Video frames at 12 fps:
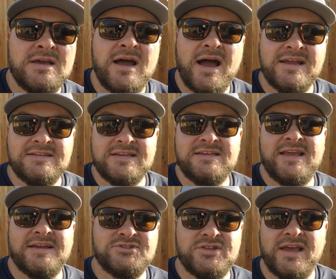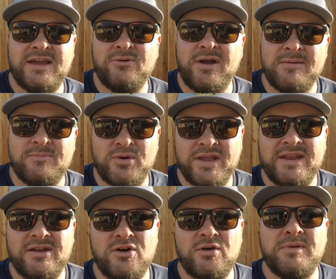I did catch that crab, bring it
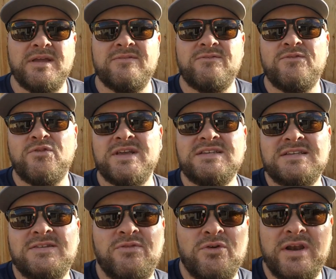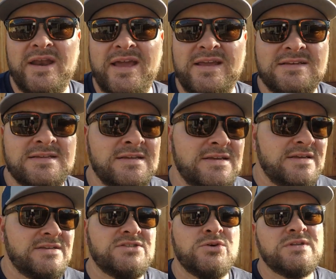home, freeze it for a night,
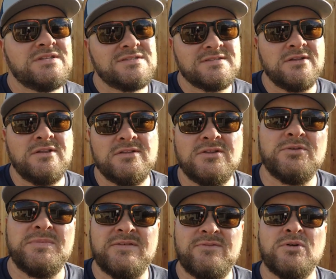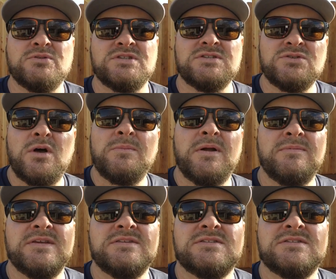so it's still a little bit frozen. So I'll probably